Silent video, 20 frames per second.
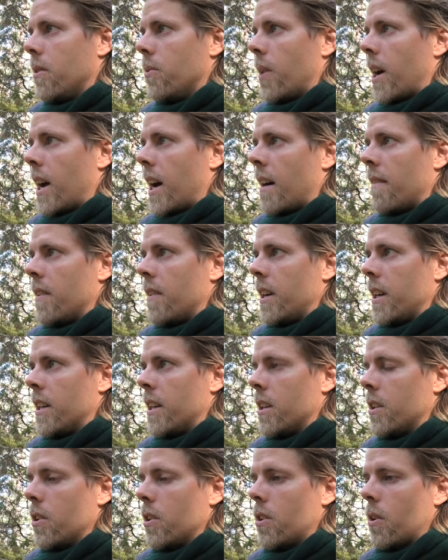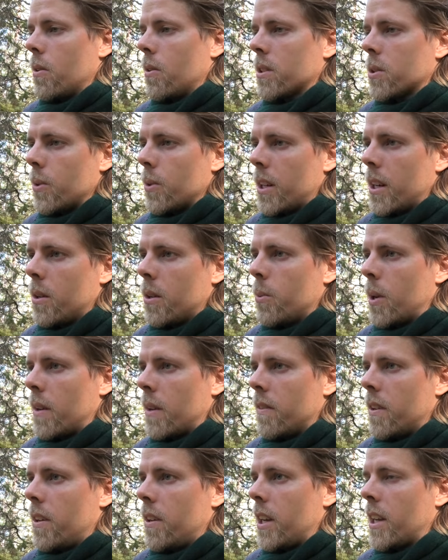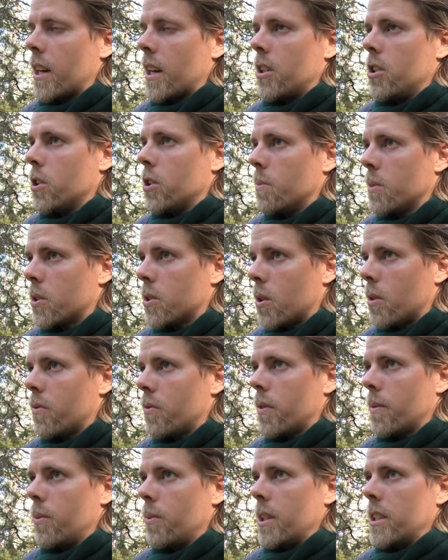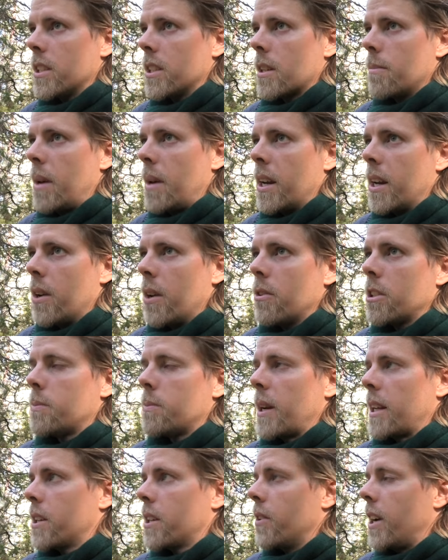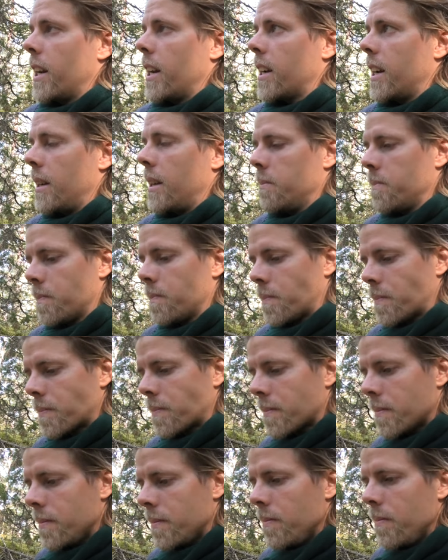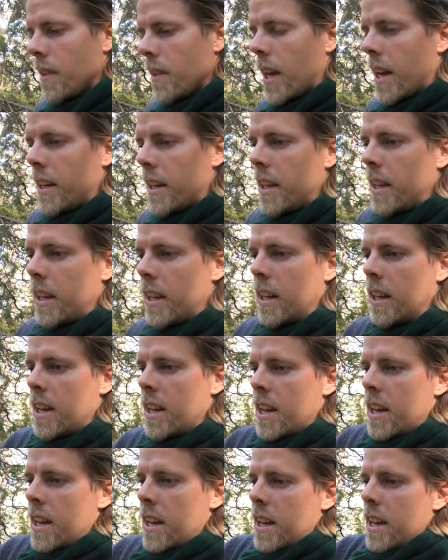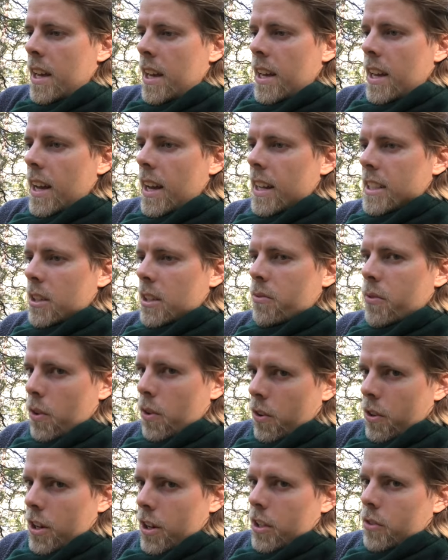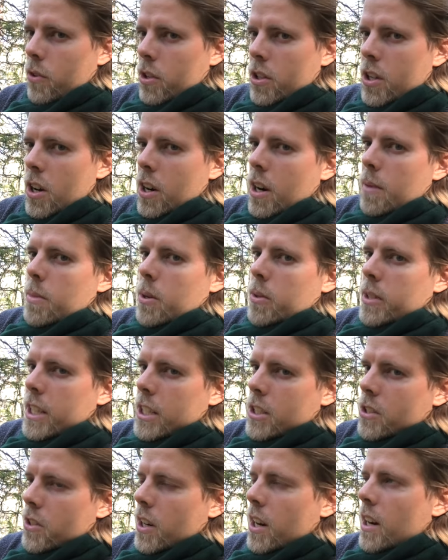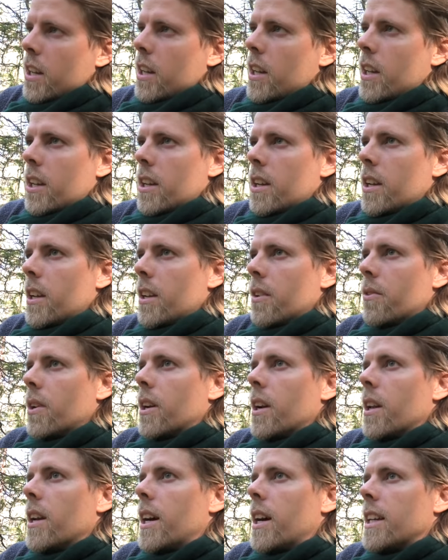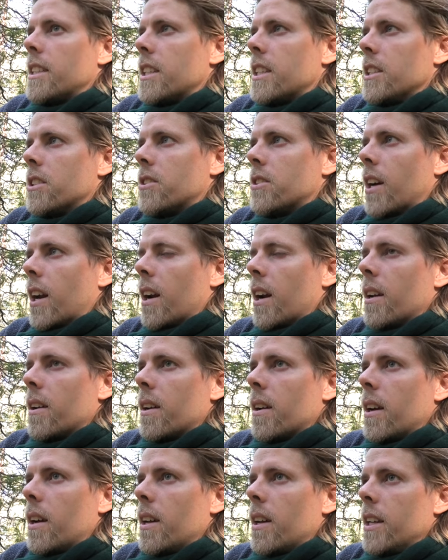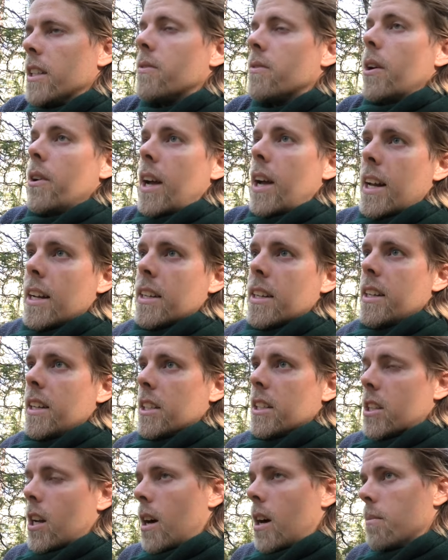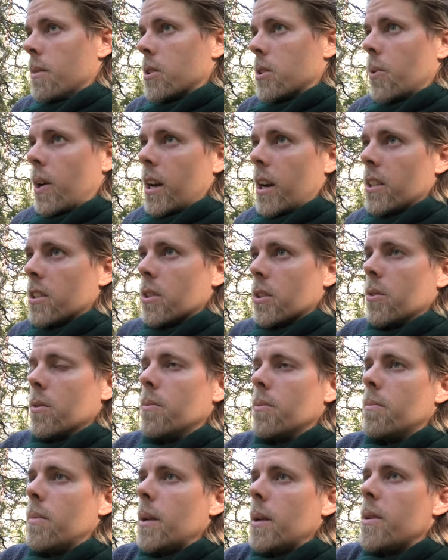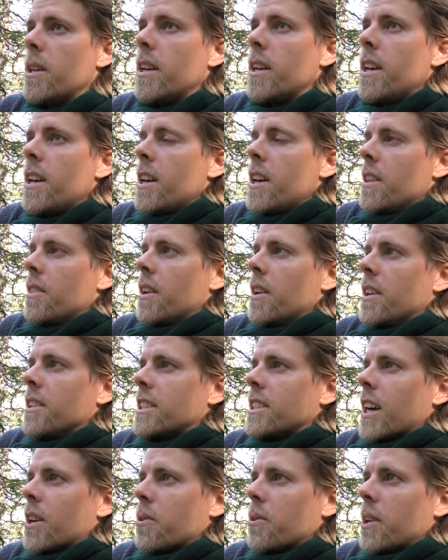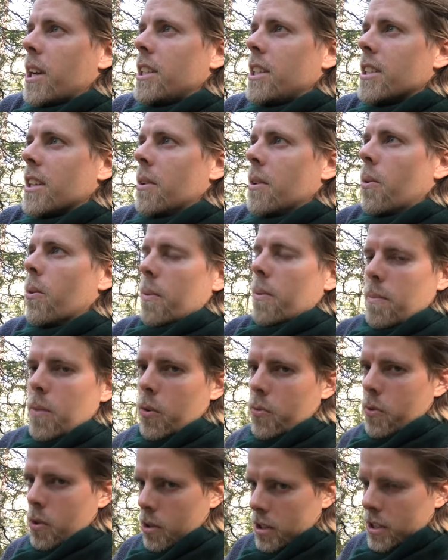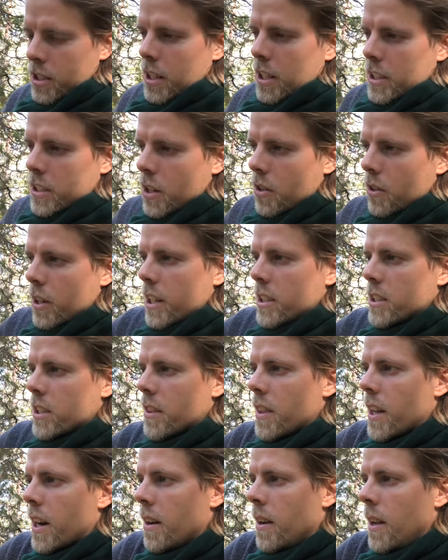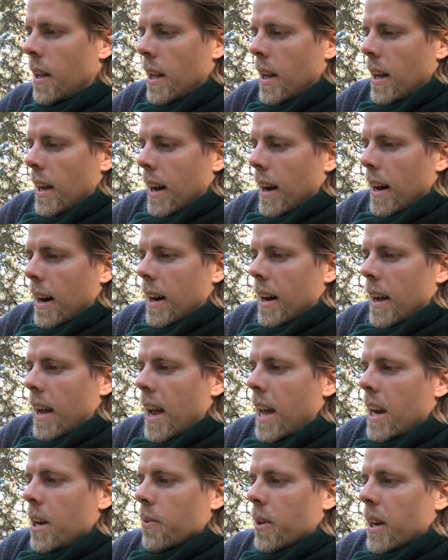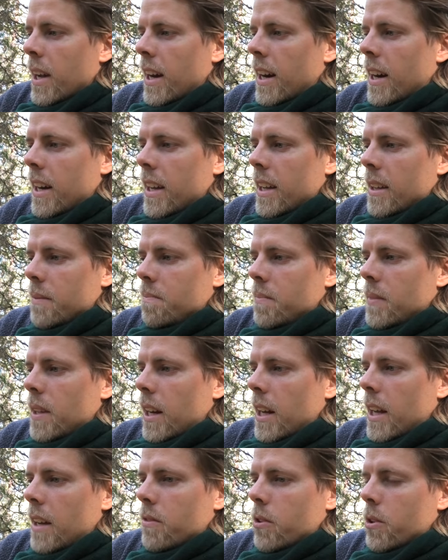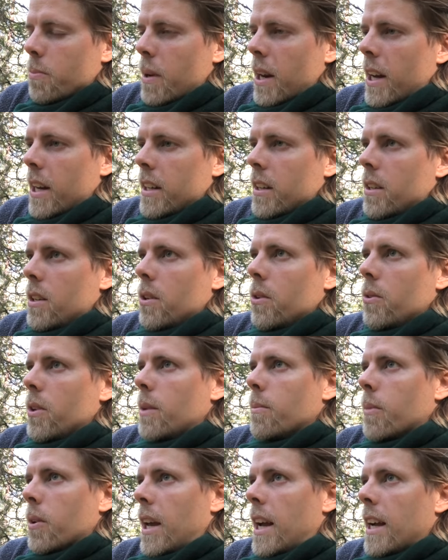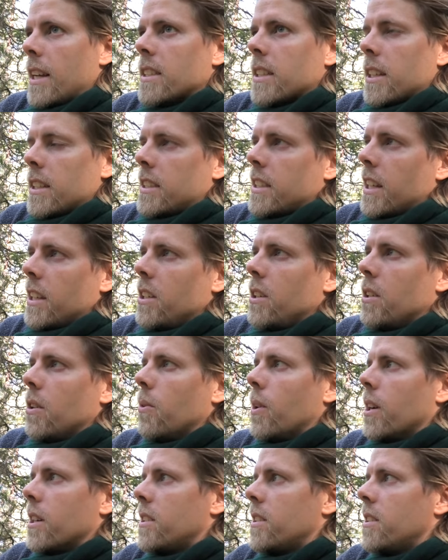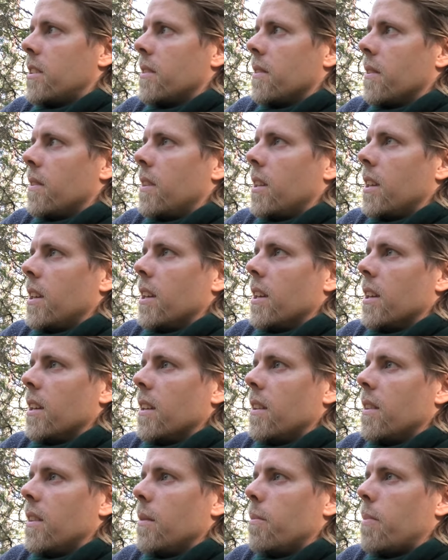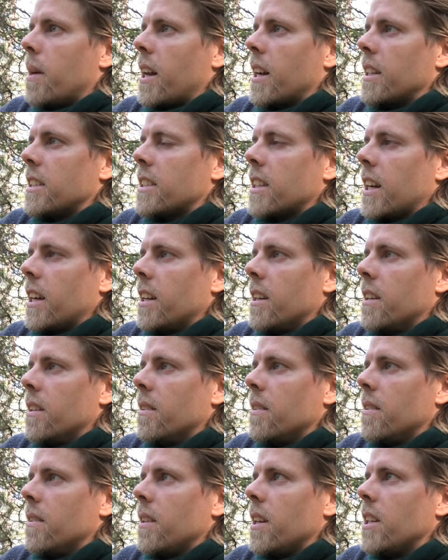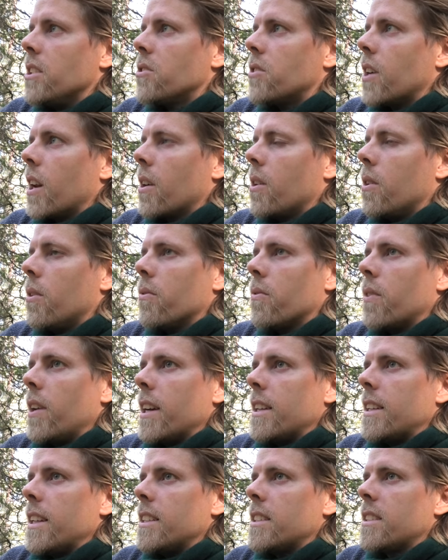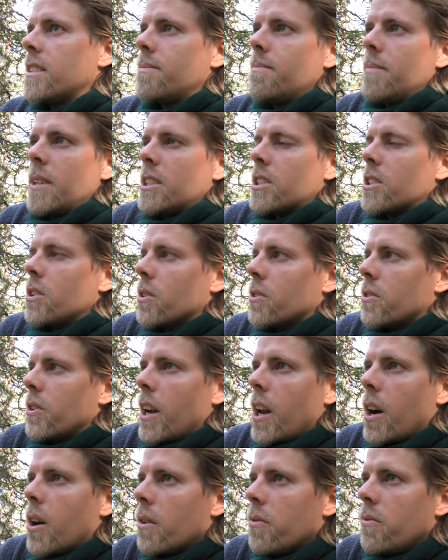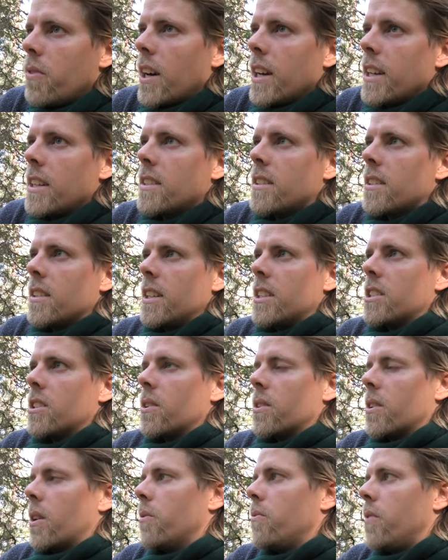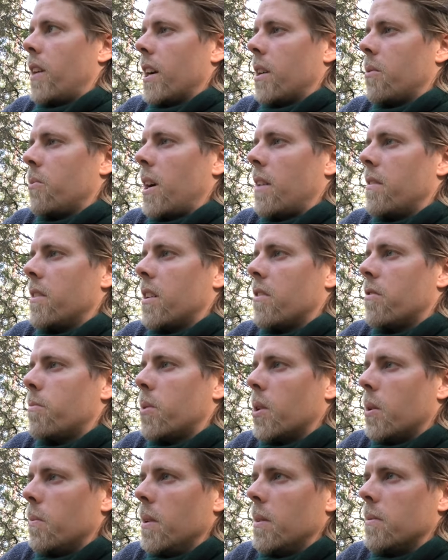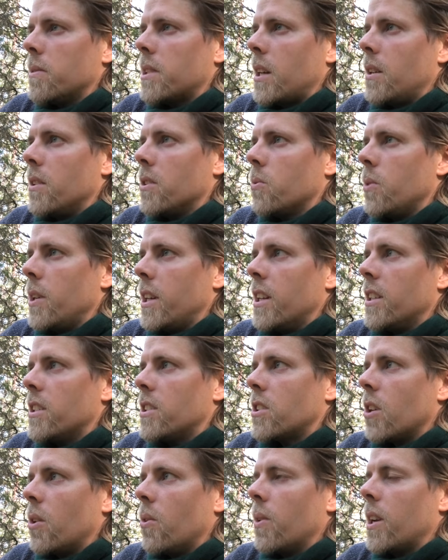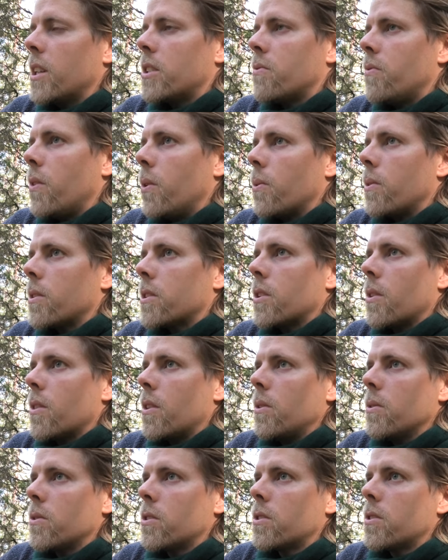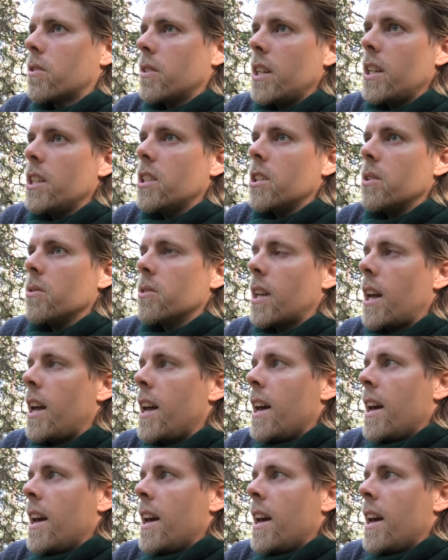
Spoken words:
We have, in good old Sweden, we have Richard Jomshof, which is a man I respect greatly. And he has a fondness for talking about Israel. He really likes Israel. He's very anti-Islam as well, so maybe there is a connection, or of course there is a connection there. Anyway, I have replied to him on X. I said, you know what, the Palestine-Israel conflict, it's not really our fight. It's not our fight. We have enough problems here in Sweden, so let's focus on those issues.